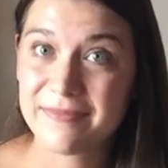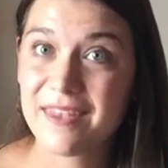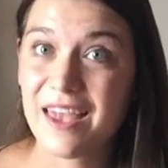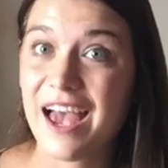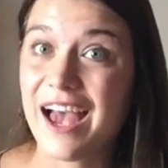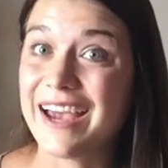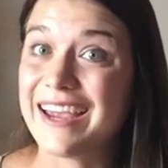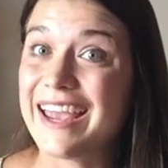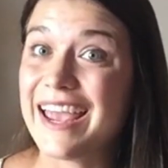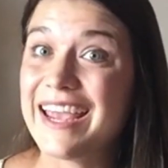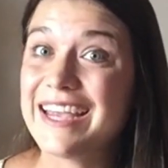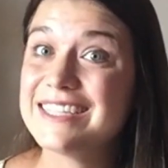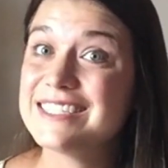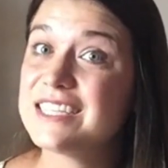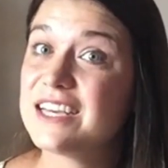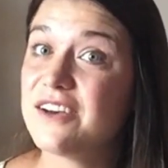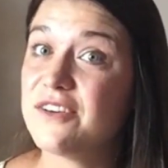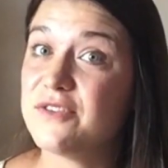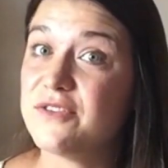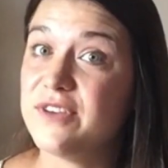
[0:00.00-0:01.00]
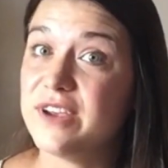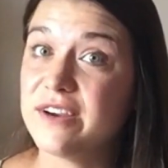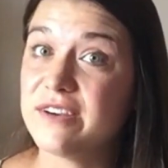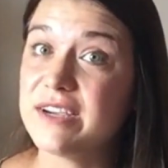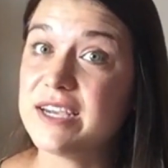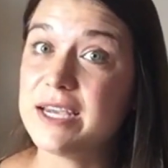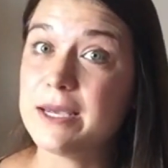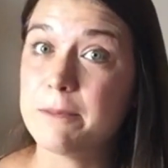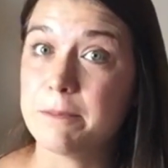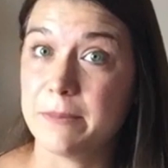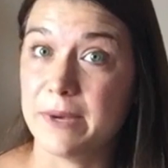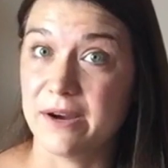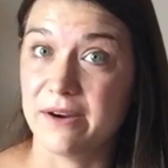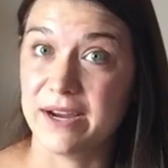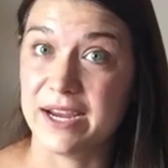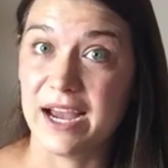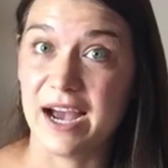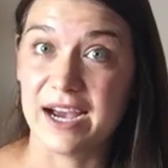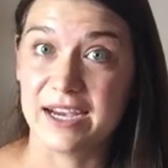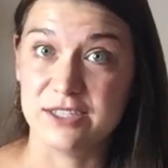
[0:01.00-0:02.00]
I ate a very
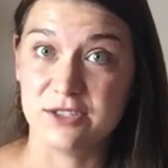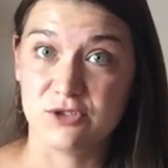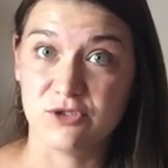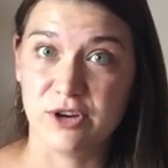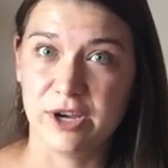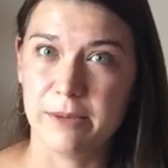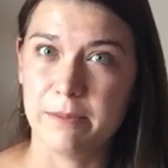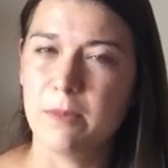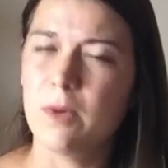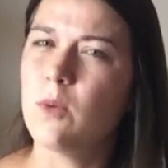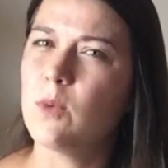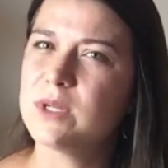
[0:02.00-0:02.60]
berry ice cream.